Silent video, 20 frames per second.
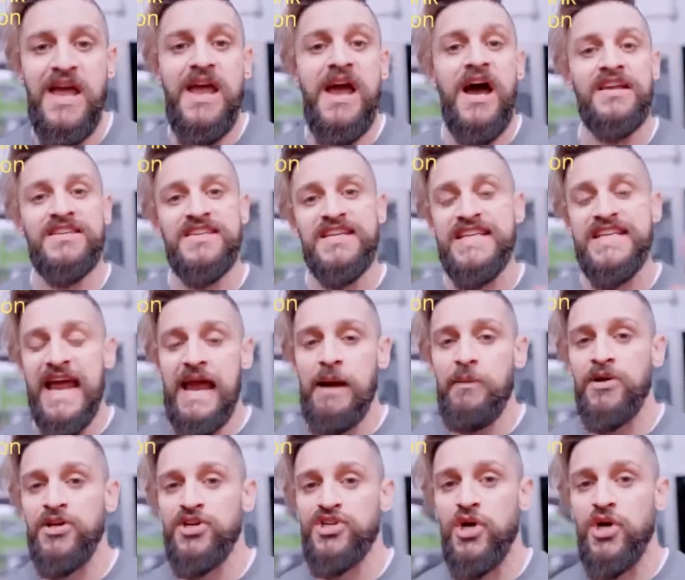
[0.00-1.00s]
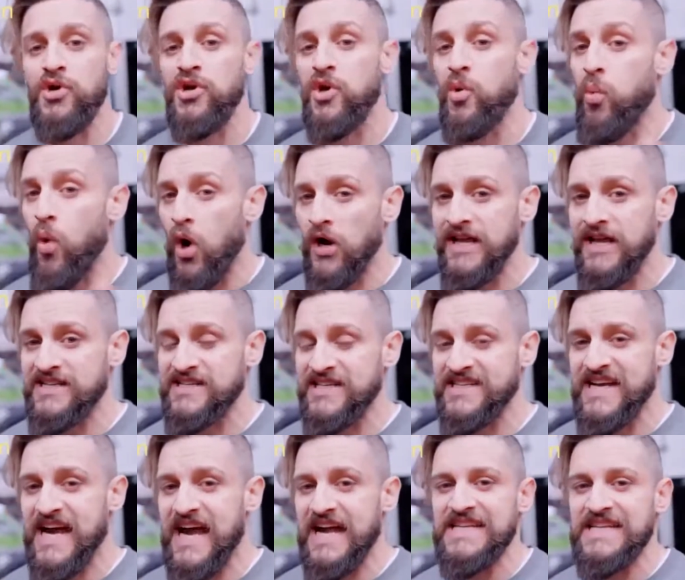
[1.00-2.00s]
And today I'm going to show you one
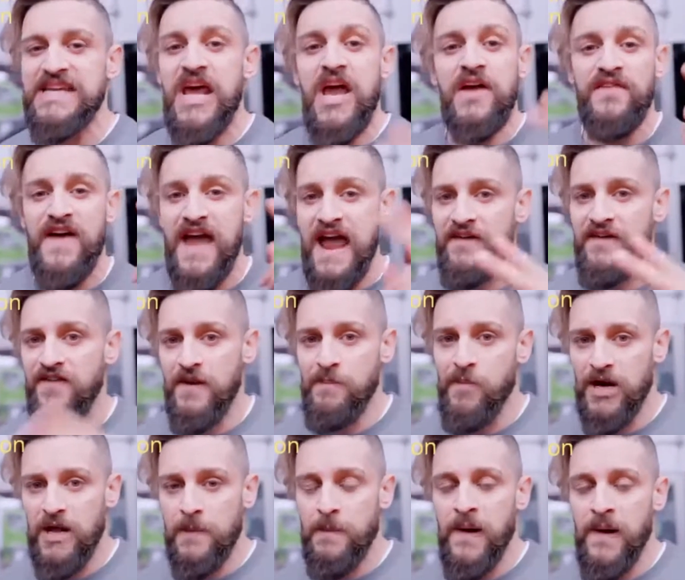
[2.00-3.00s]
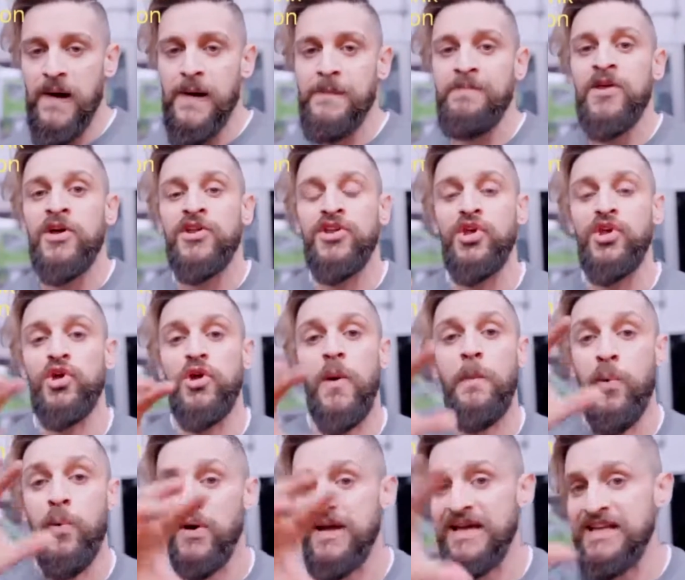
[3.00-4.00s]
exercise for every body part that you can
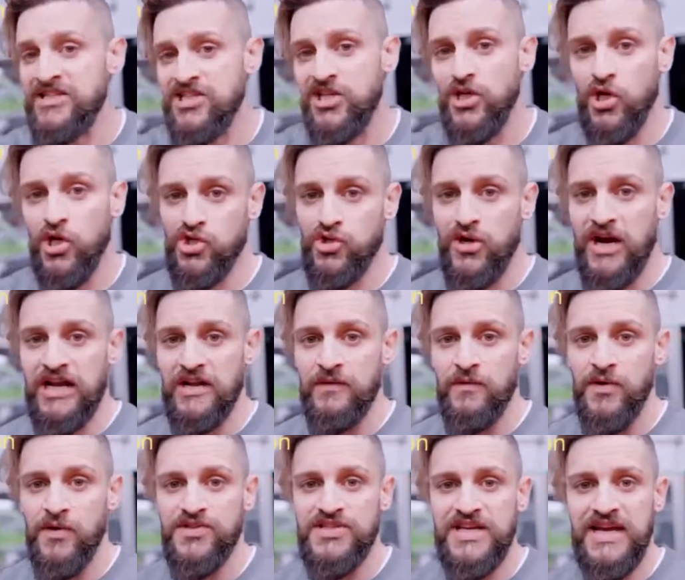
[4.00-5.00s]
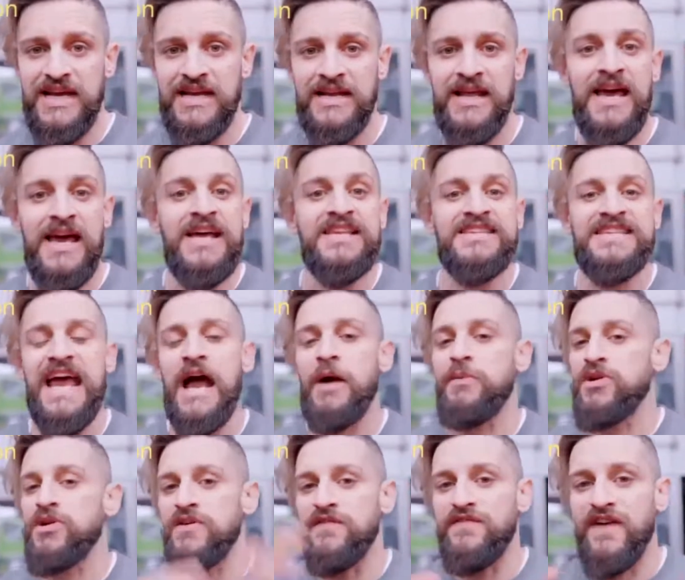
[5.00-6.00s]
put into your training routine to help you
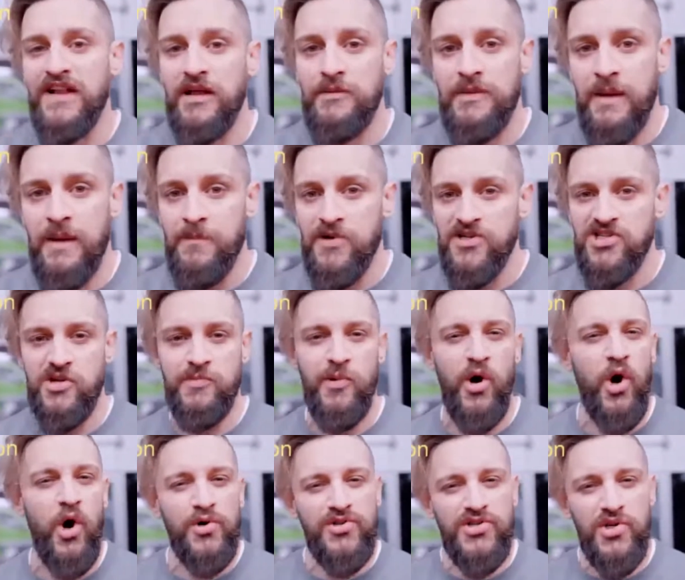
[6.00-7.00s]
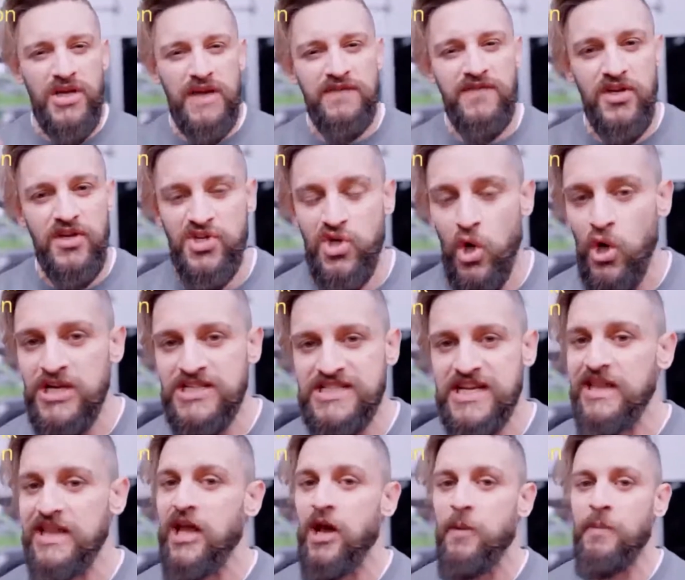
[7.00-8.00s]
develop that muscle, but also give your joints that
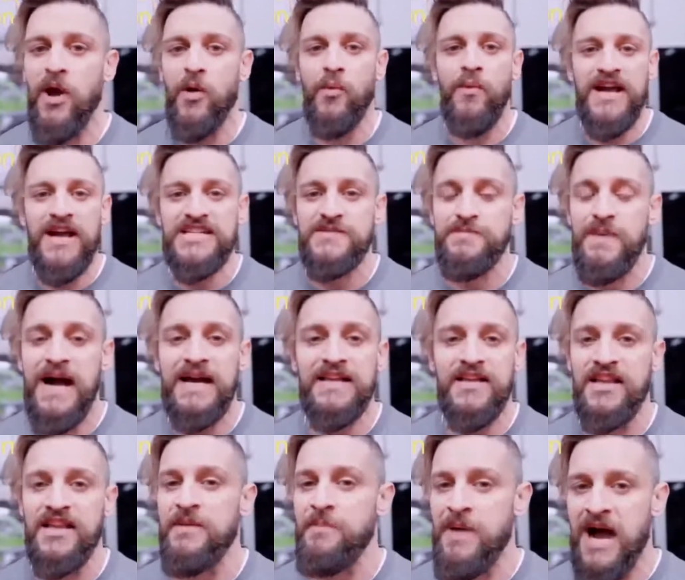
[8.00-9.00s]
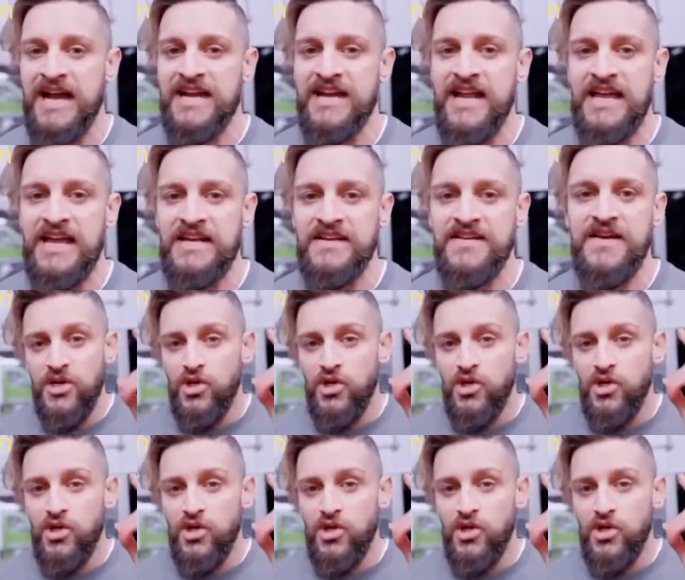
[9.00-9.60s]
little bit of respite that they might need.